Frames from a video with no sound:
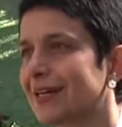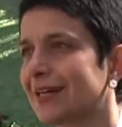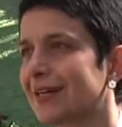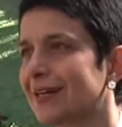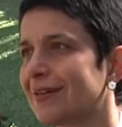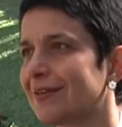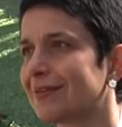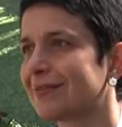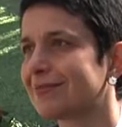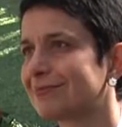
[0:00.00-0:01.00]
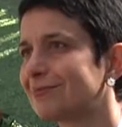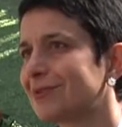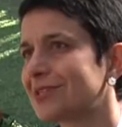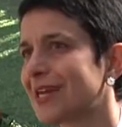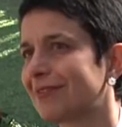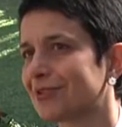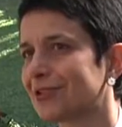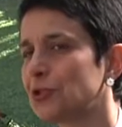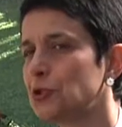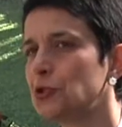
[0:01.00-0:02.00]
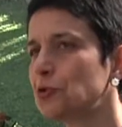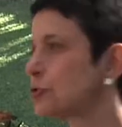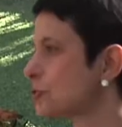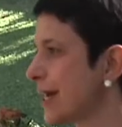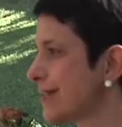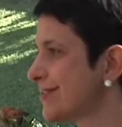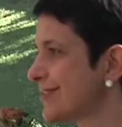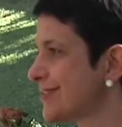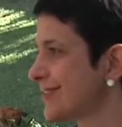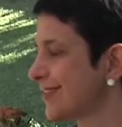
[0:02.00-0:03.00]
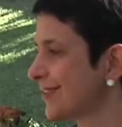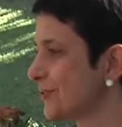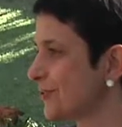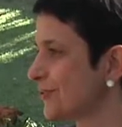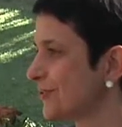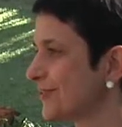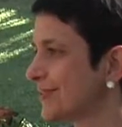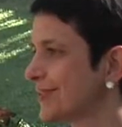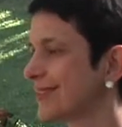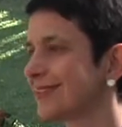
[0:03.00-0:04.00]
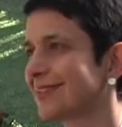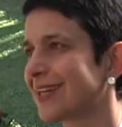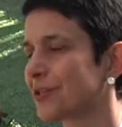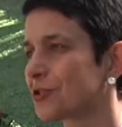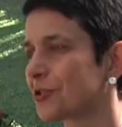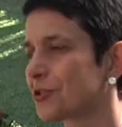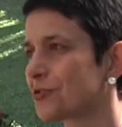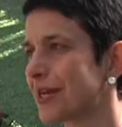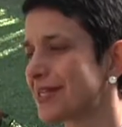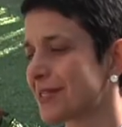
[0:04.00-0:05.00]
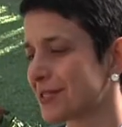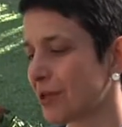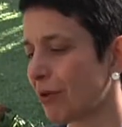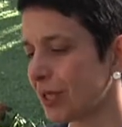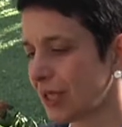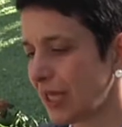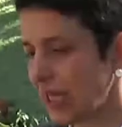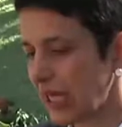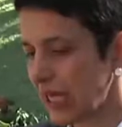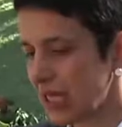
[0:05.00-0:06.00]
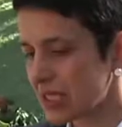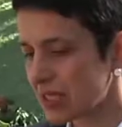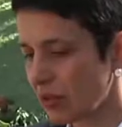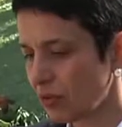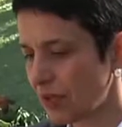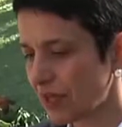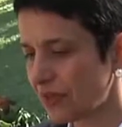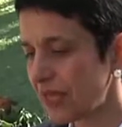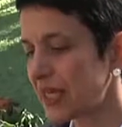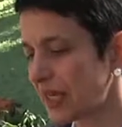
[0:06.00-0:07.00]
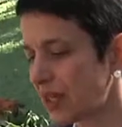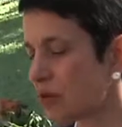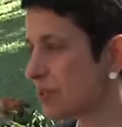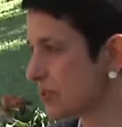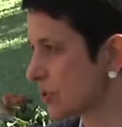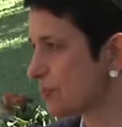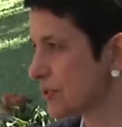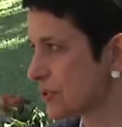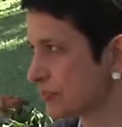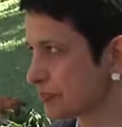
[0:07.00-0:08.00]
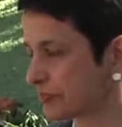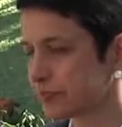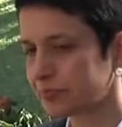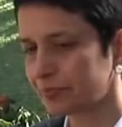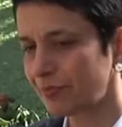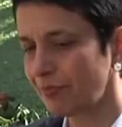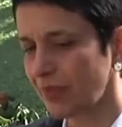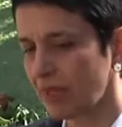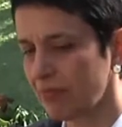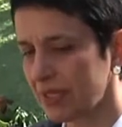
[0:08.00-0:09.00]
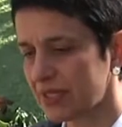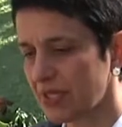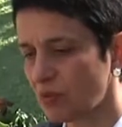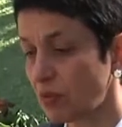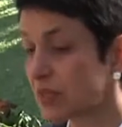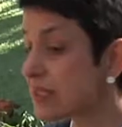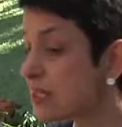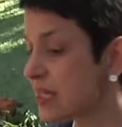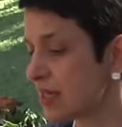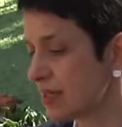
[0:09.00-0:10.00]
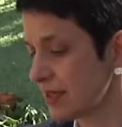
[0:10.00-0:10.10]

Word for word: uh, whatever, new, new trends, uh, new uh, cultural trends and so on. So we are thinking in those terms, but uh, we will see